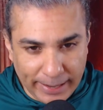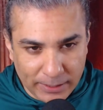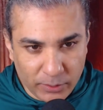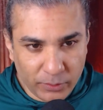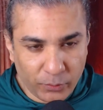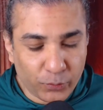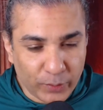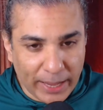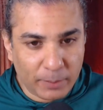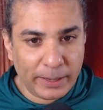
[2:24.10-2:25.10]
and
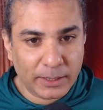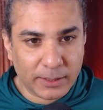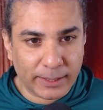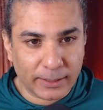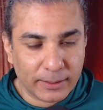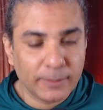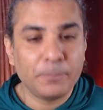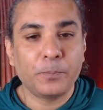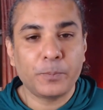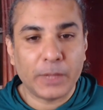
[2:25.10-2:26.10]
fragmenting
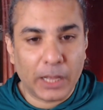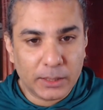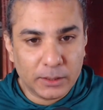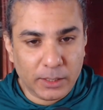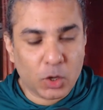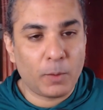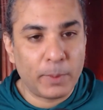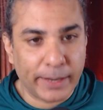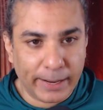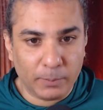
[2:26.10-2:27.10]
the
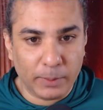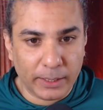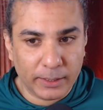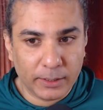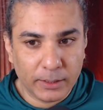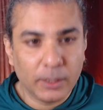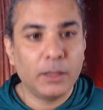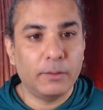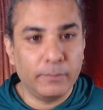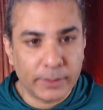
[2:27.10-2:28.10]
common enemy
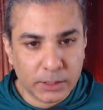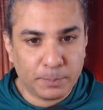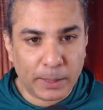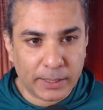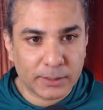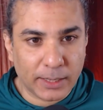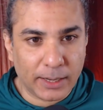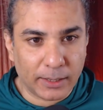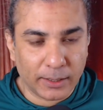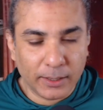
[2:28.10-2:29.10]
which is
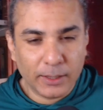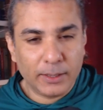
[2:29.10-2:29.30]
Pakistan.